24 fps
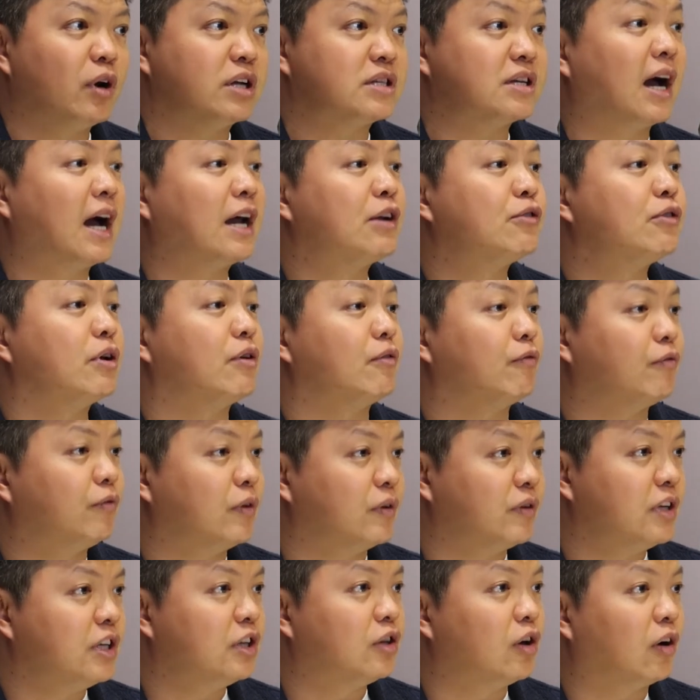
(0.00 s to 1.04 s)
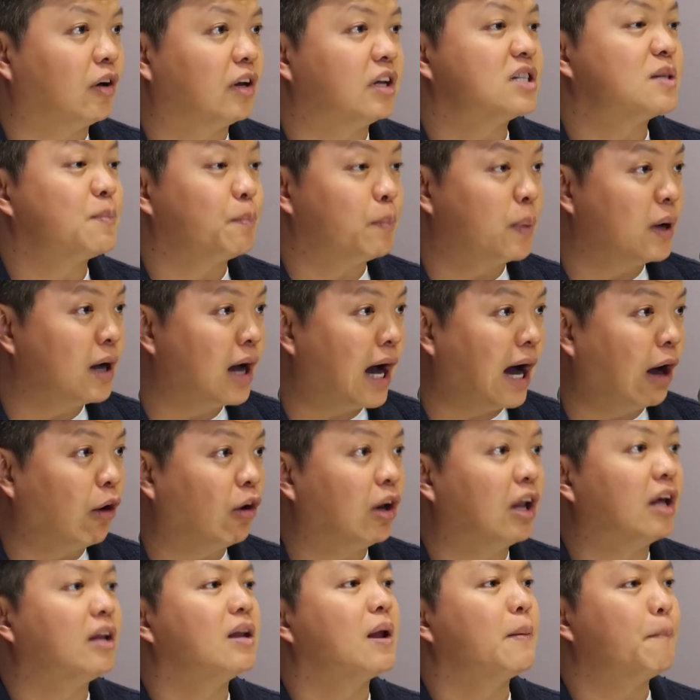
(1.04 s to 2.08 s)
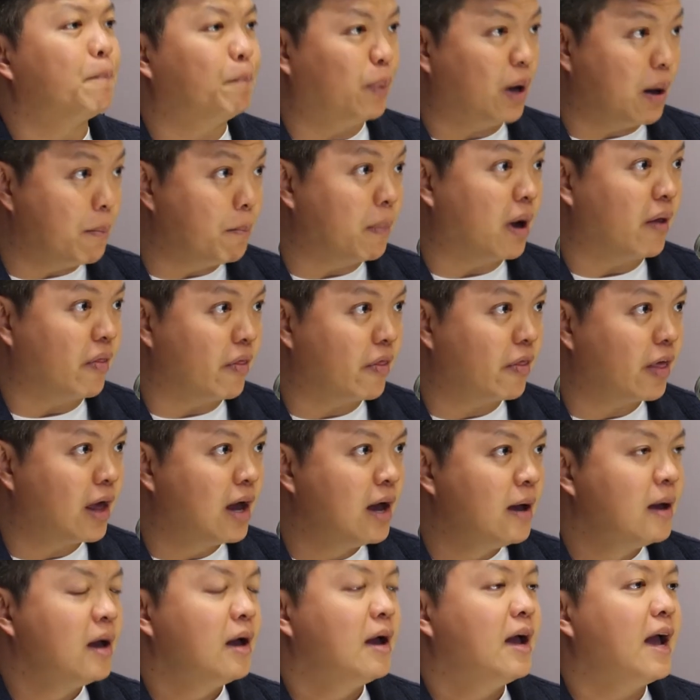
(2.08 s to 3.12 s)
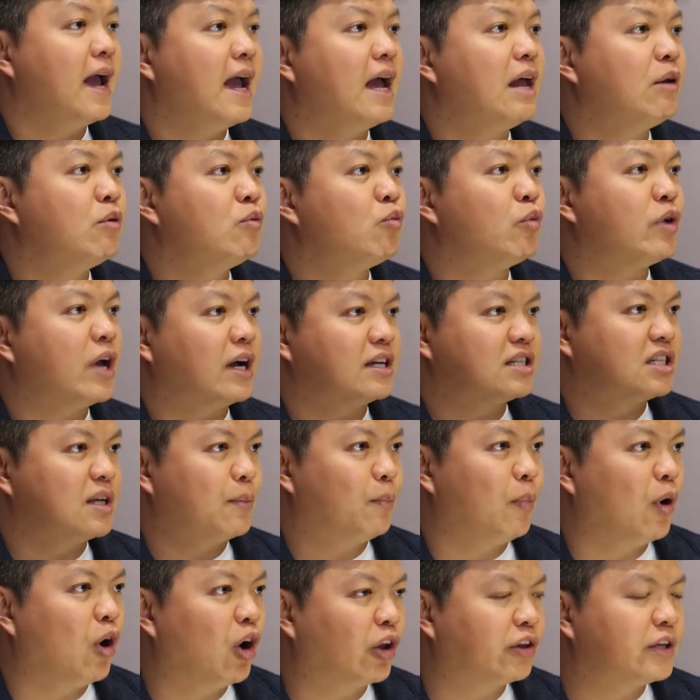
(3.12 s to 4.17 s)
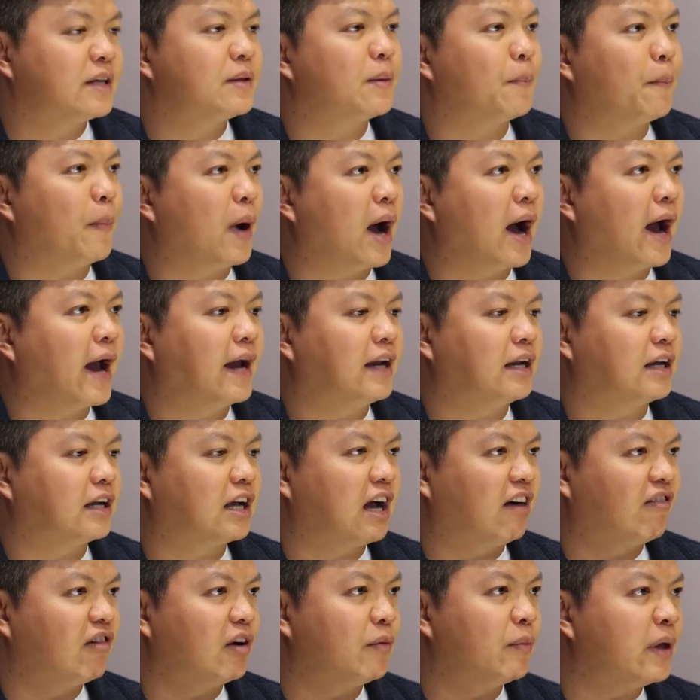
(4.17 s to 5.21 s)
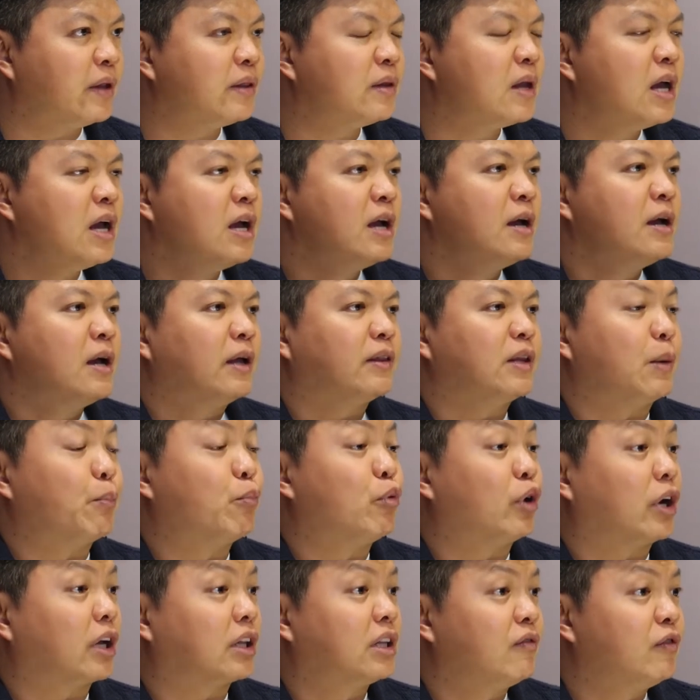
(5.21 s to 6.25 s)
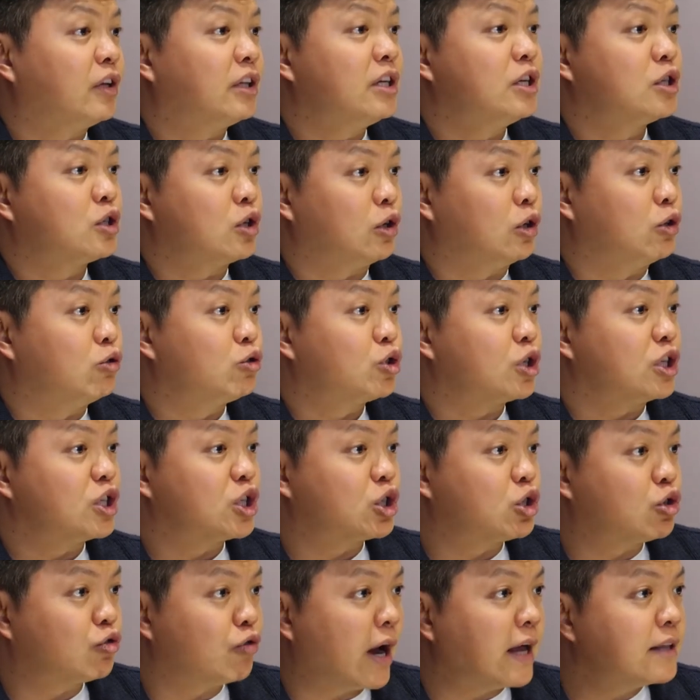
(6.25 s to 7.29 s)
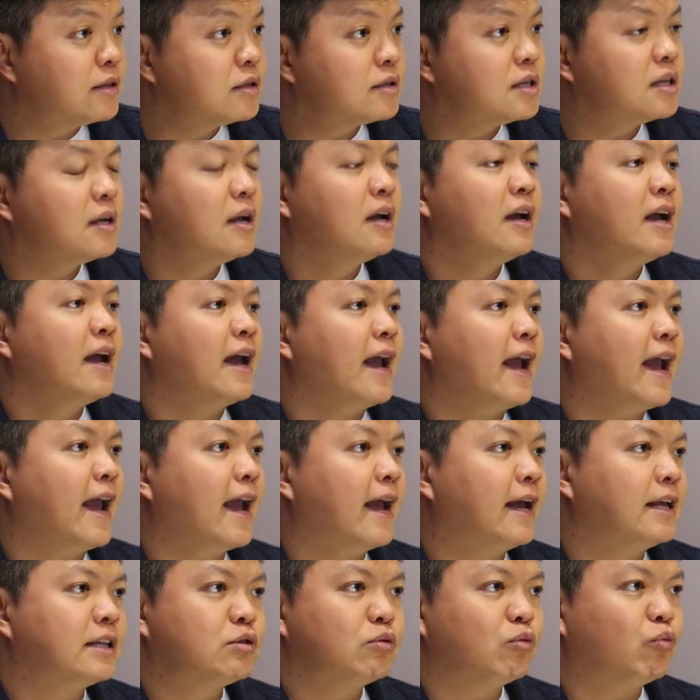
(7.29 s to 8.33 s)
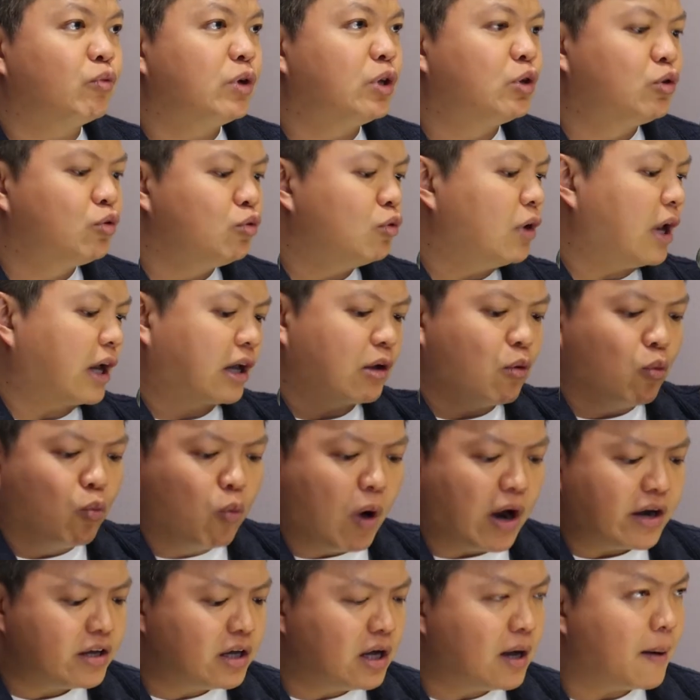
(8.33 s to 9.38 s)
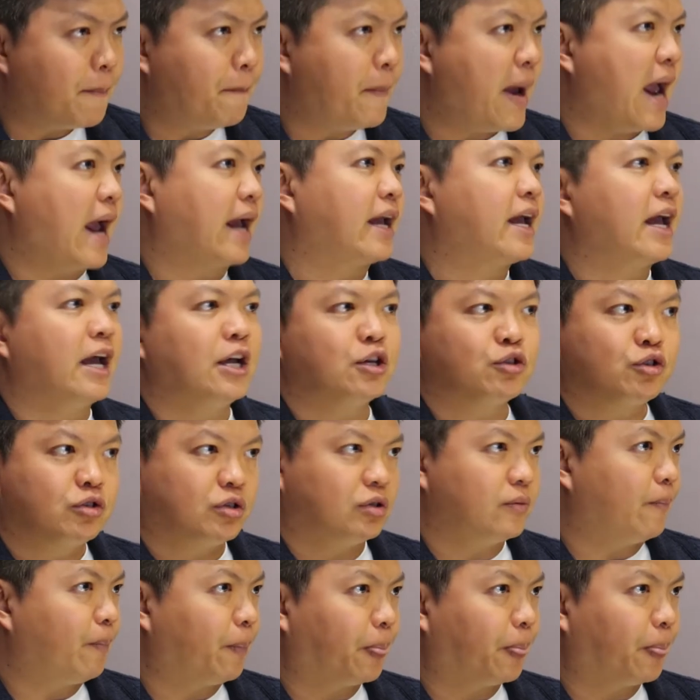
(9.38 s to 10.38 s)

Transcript: it's $150 per outlet per month. And we are supported by the government, the Productivity Solutions Grant, and we do like a 1-year package,